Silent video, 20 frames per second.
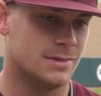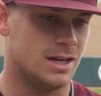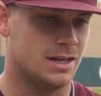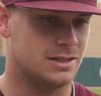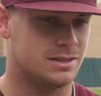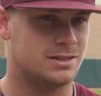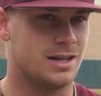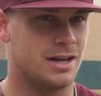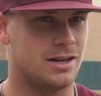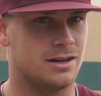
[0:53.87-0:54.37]

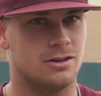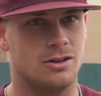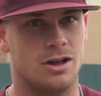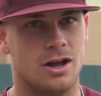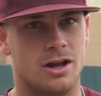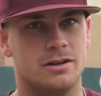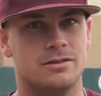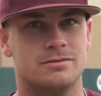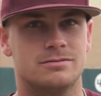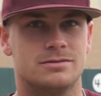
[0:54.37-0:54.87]
it's taken a
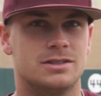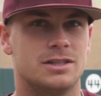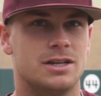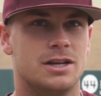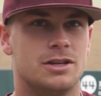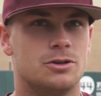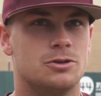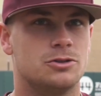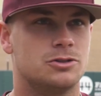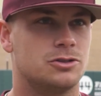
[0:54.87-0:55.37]
lot to
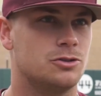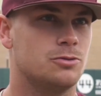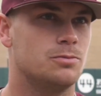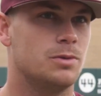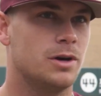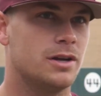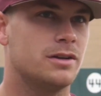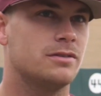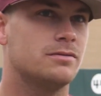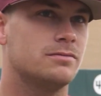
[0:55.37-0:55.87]
get used to,
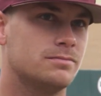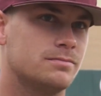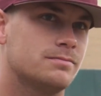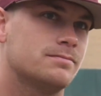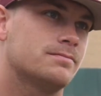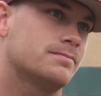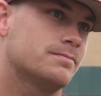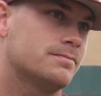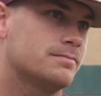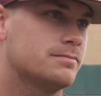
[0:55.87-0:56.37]
but
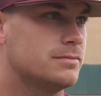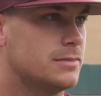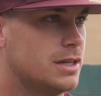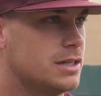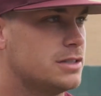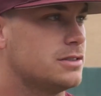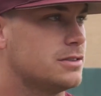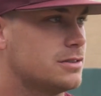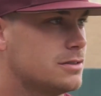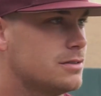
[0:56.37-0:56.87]

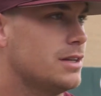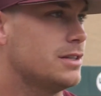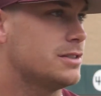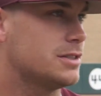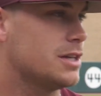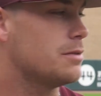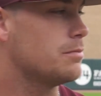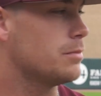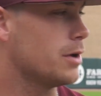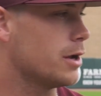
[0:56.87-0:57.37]
it's
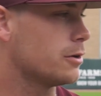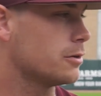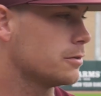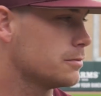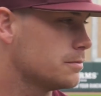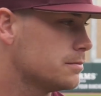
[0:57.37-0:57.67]
getting better.